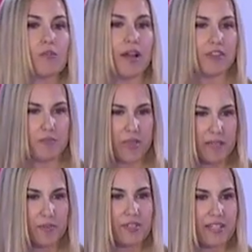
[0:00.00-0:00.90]
around the
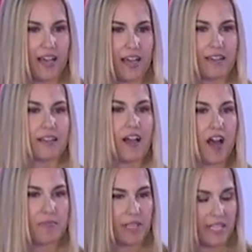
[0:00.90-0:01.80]
people side, the
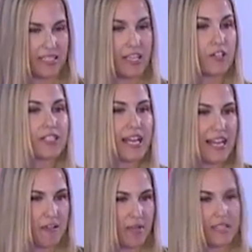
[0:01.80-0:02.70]
complex inner
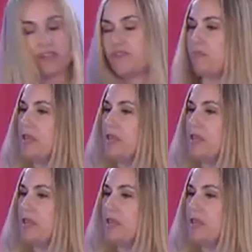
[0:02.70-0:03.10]
dynamics of the